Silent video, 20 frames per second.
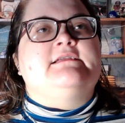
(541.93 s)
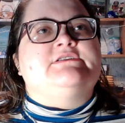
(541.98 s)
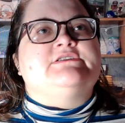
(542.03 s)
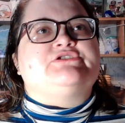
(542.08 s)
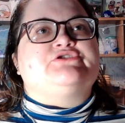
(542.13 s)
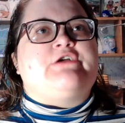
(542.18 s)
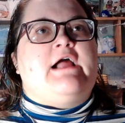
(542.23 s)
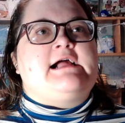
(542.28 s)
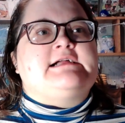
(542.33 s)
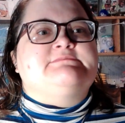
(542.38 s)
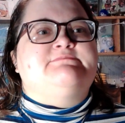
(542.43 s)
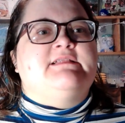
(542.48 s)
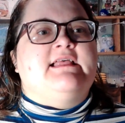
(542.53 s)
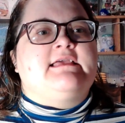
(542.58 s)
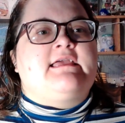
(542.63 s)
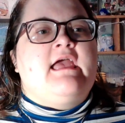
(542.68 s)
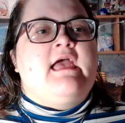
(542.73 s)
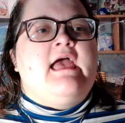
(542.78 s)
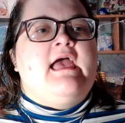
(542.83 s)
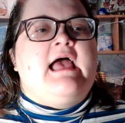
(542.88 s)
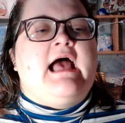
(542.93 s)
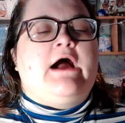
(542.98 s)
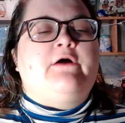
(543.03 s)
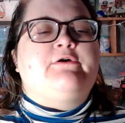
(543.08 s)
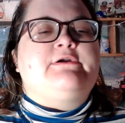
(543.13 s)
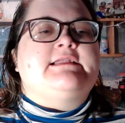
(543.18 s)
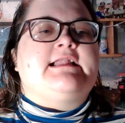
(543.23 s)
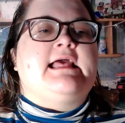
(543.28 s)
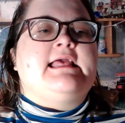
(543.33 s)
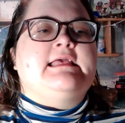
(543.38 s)
distract, but, like, how
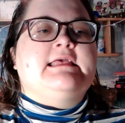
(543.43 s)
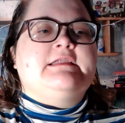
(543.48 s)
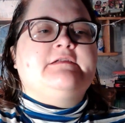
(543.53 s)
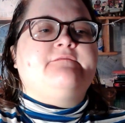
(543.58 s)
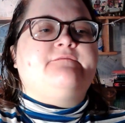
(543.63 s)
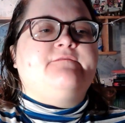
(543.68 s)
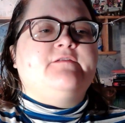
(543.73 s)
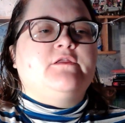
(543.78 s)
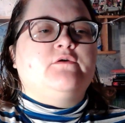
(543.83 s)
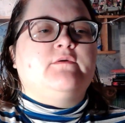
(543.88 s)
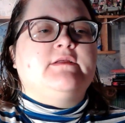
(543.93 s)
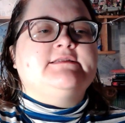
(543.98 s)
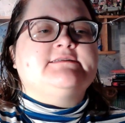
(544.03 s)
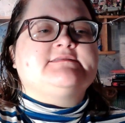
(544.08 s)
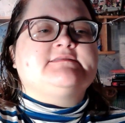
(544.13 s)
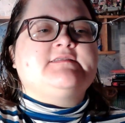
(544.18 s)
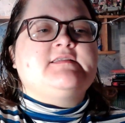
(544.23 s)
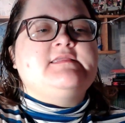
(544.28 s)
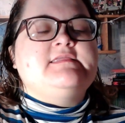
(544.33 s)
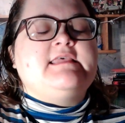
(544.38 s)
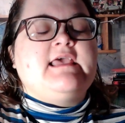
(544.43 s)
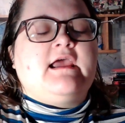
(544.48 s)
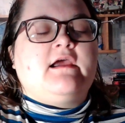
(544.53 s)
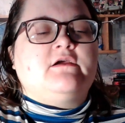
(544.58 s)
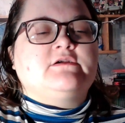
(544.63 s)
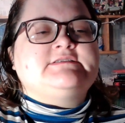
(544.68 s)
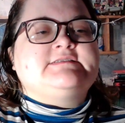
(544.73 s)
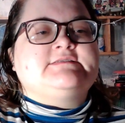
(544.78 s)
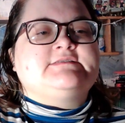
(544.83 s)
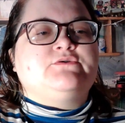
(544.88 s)
can I influence
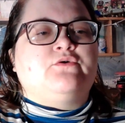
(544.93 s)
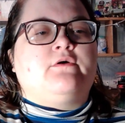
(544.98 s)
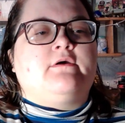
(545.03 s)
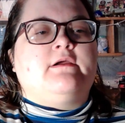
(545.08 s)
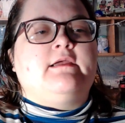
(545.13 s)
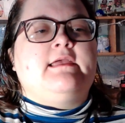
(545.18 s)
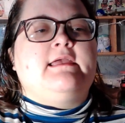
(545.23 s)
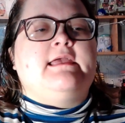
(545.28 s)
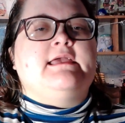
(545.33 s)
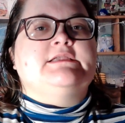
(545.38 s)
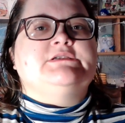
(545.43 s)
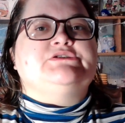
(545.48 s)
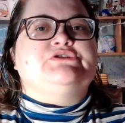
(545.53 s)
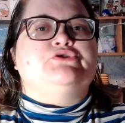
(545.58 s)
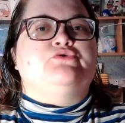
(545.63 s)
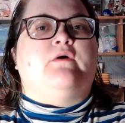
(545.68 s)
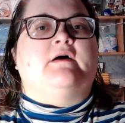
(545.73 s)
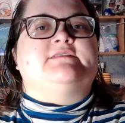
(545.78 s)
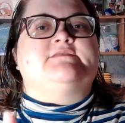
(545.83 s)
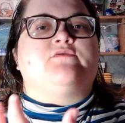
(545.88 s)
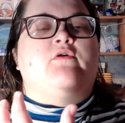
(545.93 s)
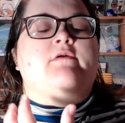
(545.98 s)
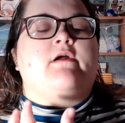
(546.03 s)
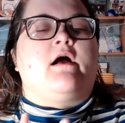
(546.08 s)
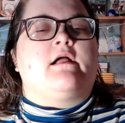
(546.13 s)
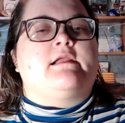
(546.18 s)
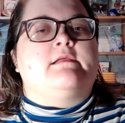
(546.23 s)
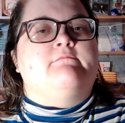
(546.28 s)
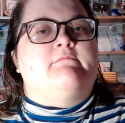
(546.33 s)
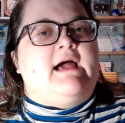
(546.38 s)
their story into what's going
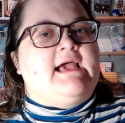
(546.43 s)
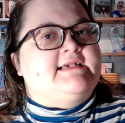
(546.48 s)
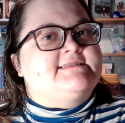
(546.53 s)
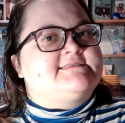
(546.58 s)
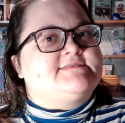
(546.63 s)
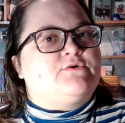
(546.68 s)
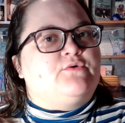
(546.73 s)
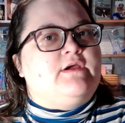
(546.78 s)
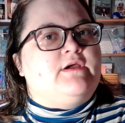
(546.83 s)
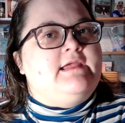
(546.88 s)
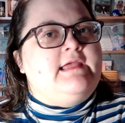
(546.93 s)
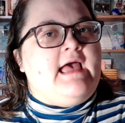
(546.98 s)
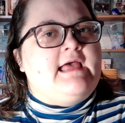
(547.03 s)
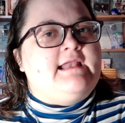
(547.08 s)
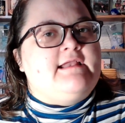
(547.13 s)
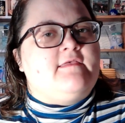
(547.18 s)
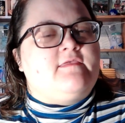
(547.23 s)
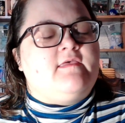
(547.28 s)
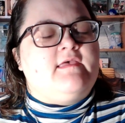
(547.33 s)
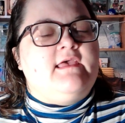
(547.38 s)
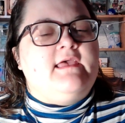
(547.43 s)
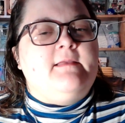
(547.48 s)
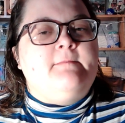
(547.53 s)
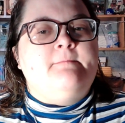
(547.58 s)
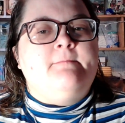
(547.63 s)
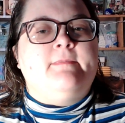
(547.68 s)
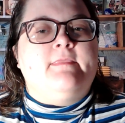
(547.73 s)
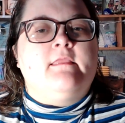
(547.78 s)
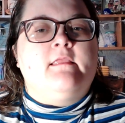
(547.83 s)
on in my story, kind of thing.